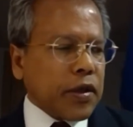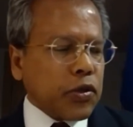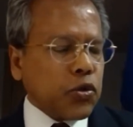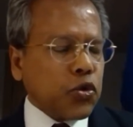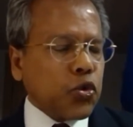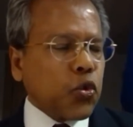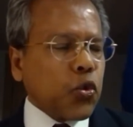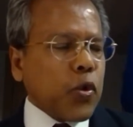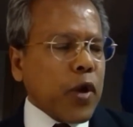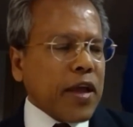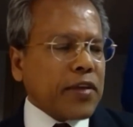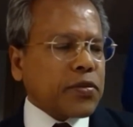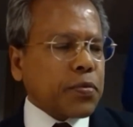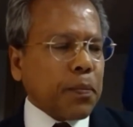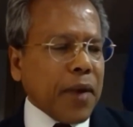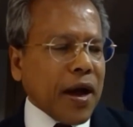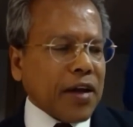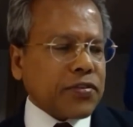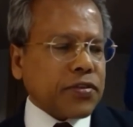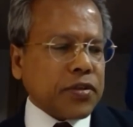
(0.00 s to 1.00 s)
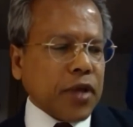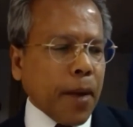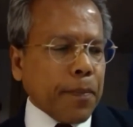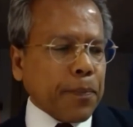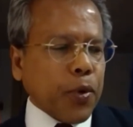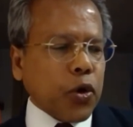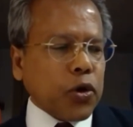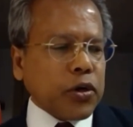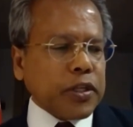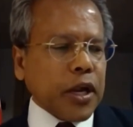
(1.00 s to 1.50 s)
US uh, must
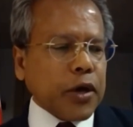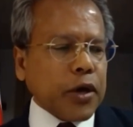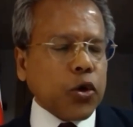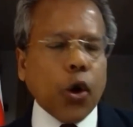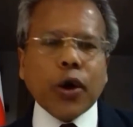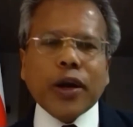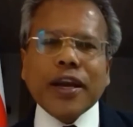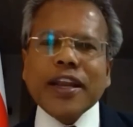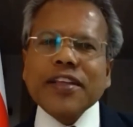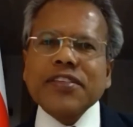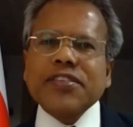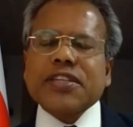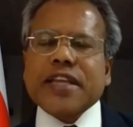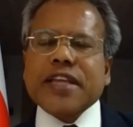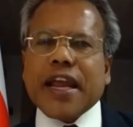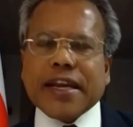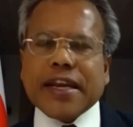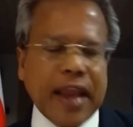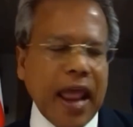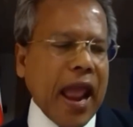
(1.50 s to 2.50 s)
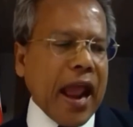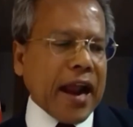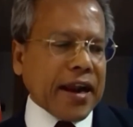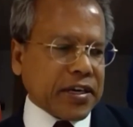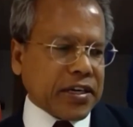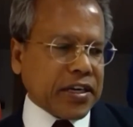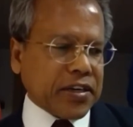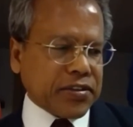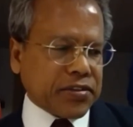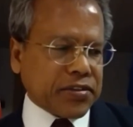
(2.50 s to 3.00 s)
support the non-state
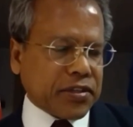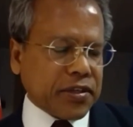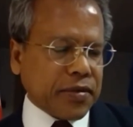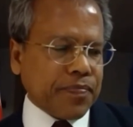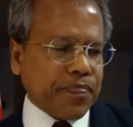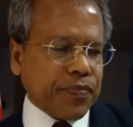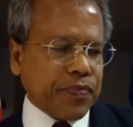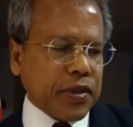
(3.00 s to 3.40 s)
actors